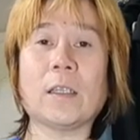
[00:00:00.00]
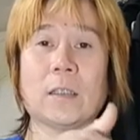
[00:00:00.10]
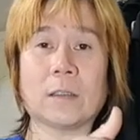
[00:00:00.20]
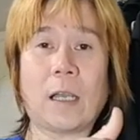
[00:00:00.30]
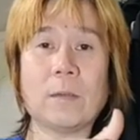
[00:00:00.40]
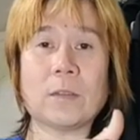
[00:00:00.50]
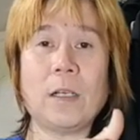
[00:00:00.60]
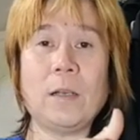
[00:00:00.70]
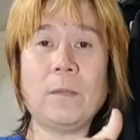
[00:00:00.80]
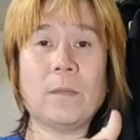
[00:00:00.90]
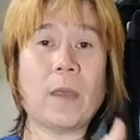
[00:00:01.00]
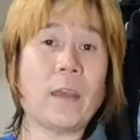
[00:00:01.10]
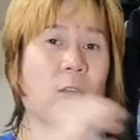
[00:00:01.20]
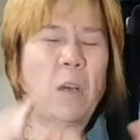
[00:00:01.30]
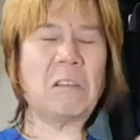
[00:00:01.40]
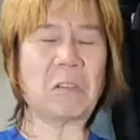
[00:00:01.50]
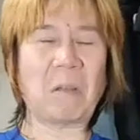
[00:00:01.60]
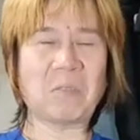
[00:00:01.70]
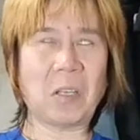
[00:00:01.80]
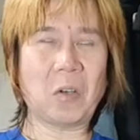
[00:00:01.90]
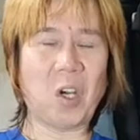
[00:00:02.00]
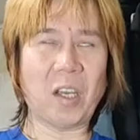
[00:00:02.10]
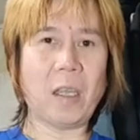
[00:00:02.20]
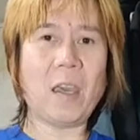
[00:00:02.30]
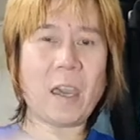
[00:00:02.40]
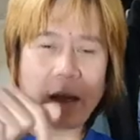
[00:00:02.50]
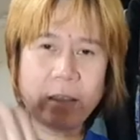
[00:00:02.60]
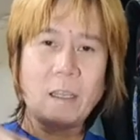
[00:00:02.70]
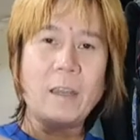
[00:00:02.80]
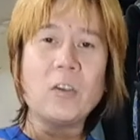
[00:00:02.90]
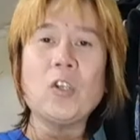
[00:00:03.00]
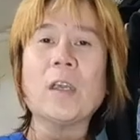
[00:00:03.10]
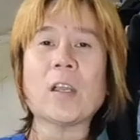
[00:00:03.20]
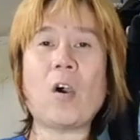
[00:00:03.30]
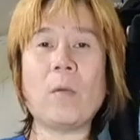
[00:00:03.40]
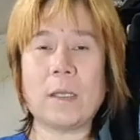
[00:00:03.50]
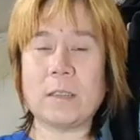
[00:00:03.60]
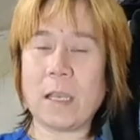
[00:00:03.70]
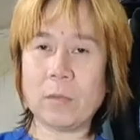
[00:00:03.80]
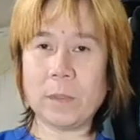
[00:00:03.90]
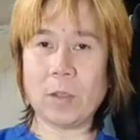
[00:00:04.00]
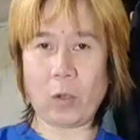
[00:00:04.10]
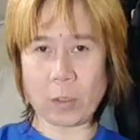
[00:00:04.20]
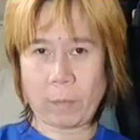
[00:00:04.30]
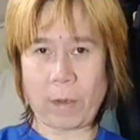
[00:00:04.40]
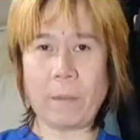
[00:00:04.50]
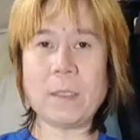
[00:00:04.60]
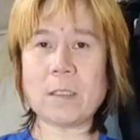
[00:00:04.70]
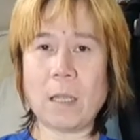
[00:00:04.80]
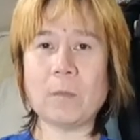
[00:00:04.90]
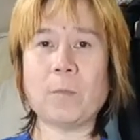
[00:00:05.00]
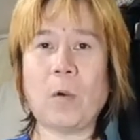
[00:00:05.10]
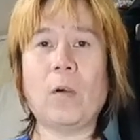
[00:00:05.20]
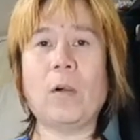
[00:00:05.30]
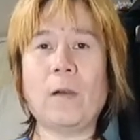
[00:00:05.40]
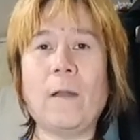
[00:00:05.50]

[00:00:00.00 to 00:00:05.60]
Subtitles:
the thumbs up. And huwag lang thumbs down ay. And then you can comment down below. At maraming salamat po.